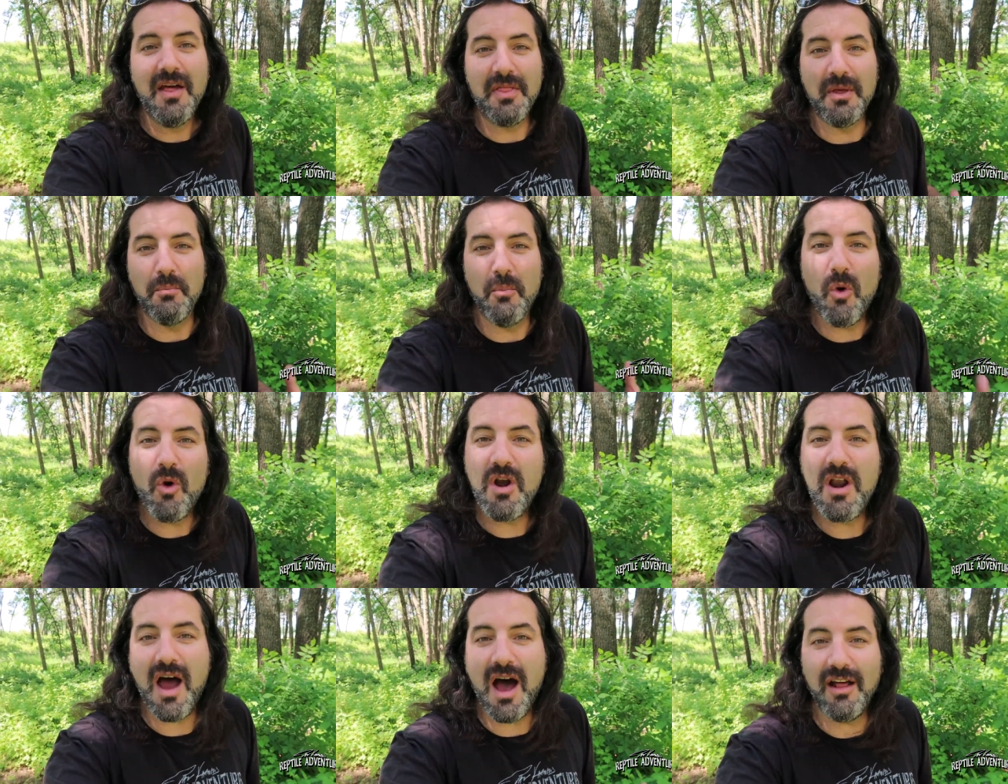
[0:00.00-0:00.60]
the
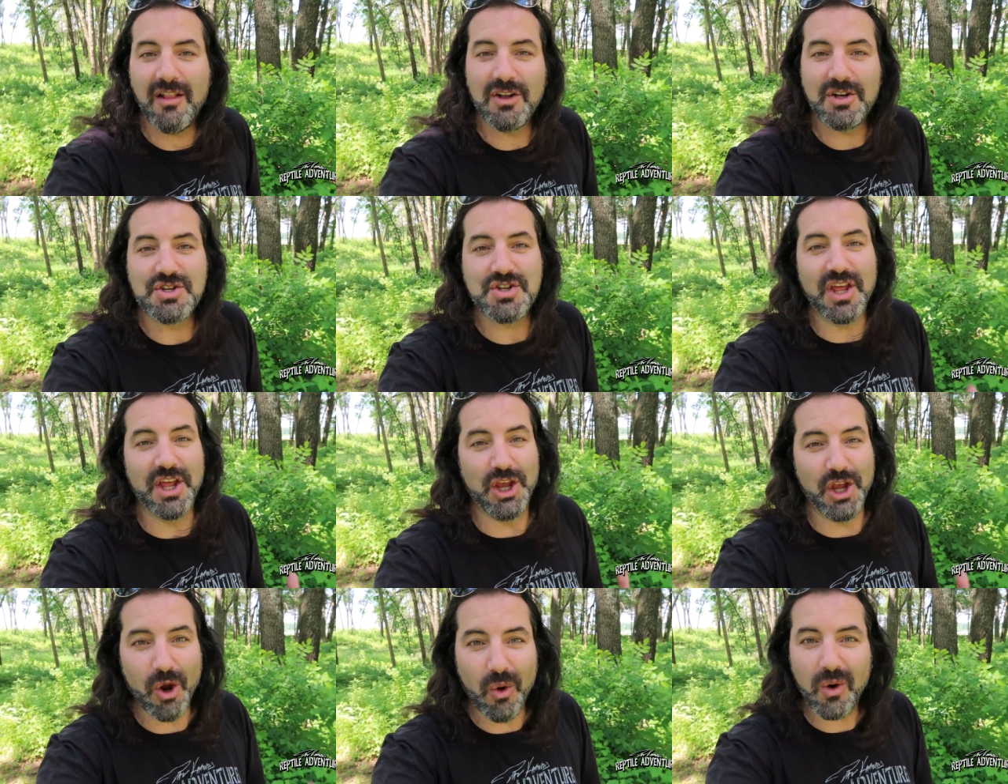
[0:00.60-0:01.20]
more knowledge
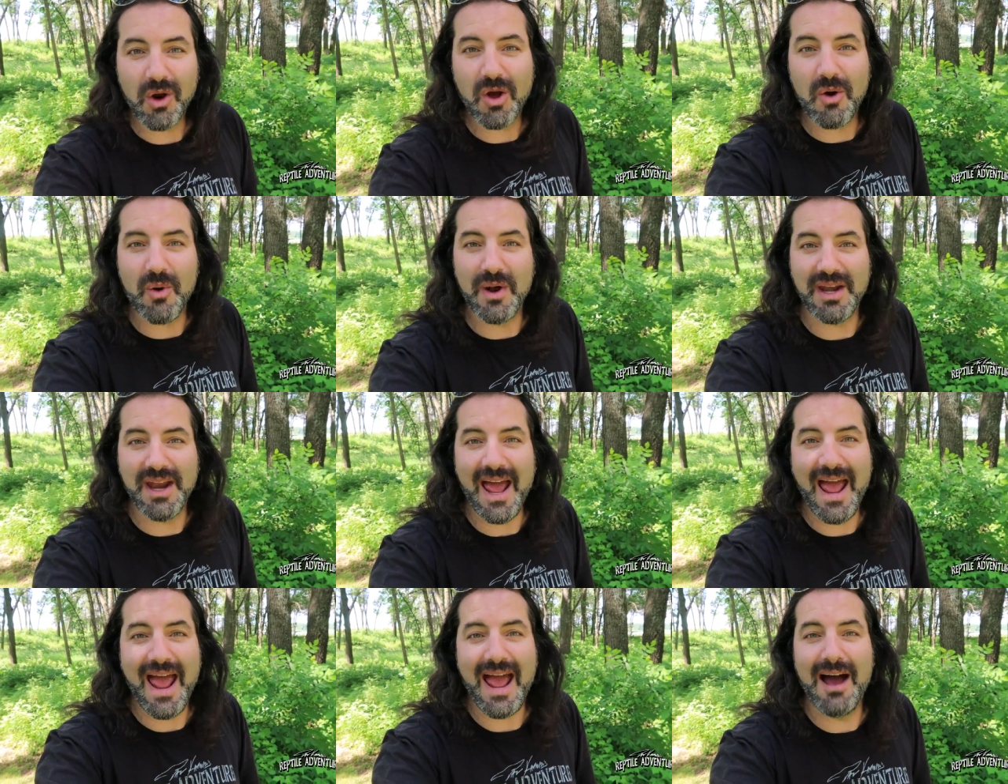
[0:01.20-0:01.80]
that you're
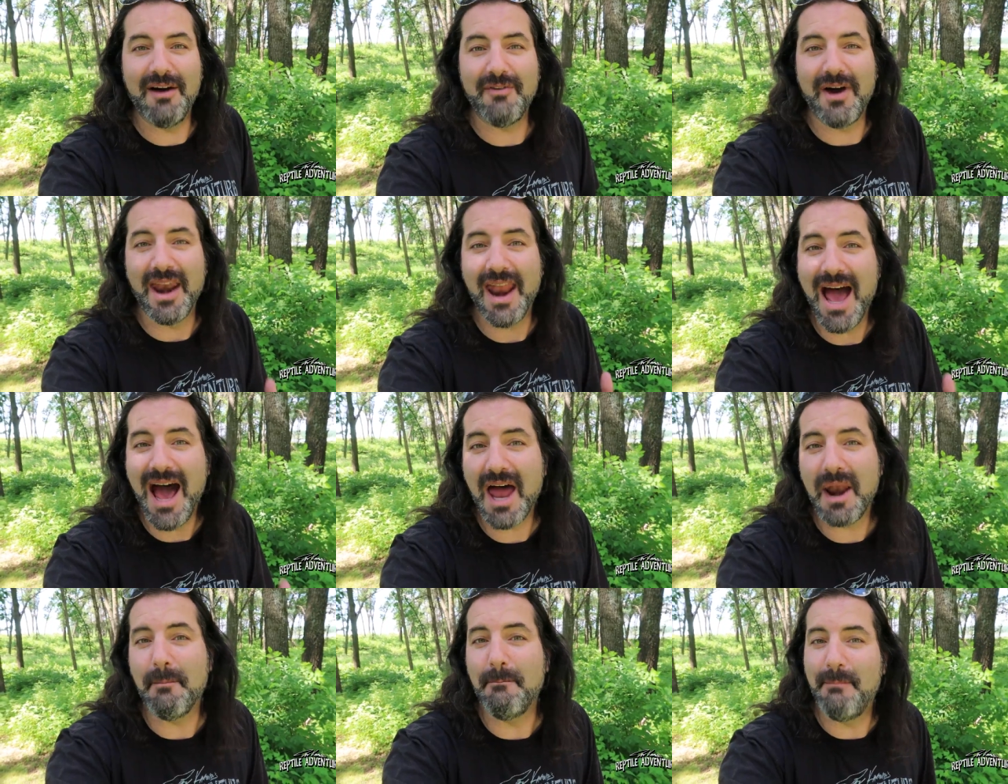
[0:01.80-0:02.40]
going to have on
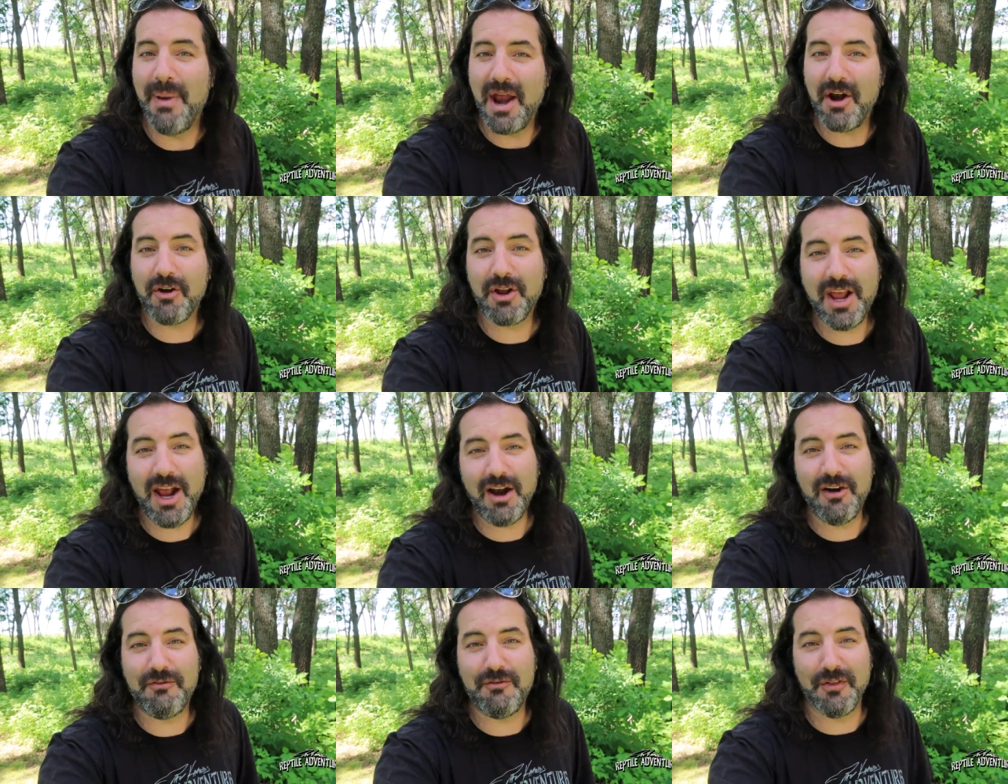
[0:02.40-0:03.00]
how to better
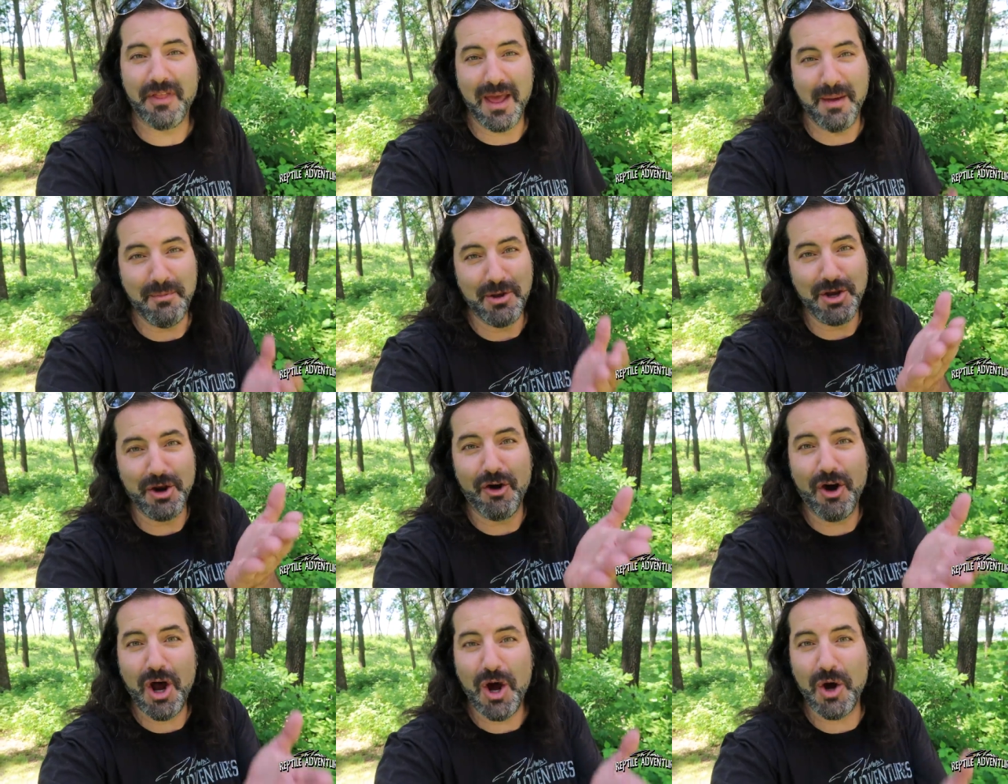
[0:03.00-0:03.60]
care for them in your